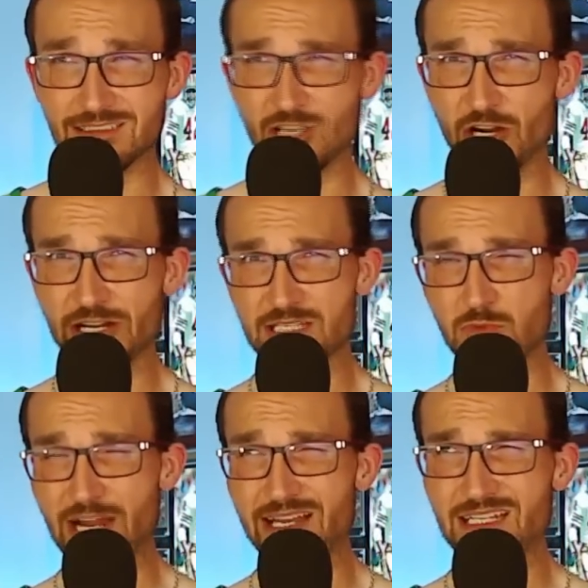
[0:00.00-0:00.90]
Target's
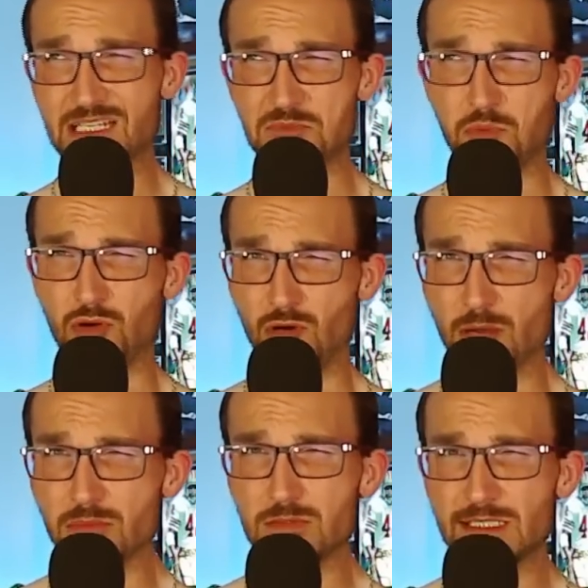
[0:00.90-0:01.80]
brand is
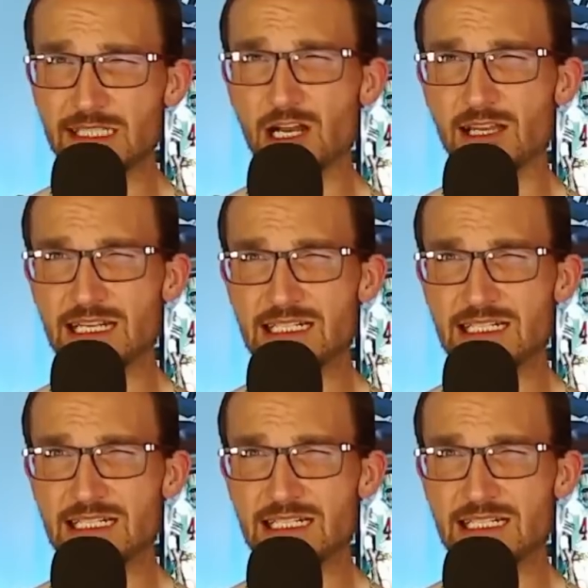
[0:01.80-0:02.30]
probably not going